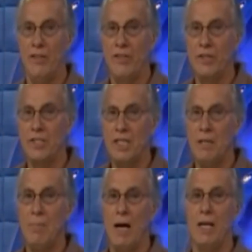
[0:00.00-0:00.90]

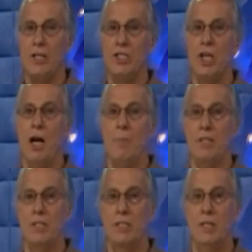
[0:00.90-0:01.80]
13 Mayan
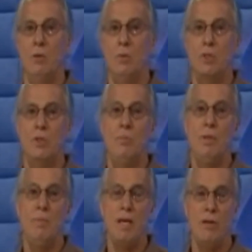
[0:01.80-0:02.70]
shamans which could
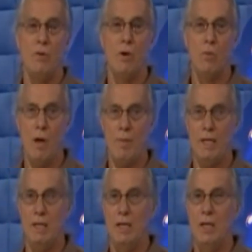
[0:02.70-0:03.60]
be men or
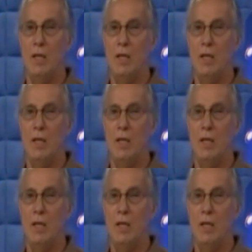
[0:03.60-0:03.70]
women,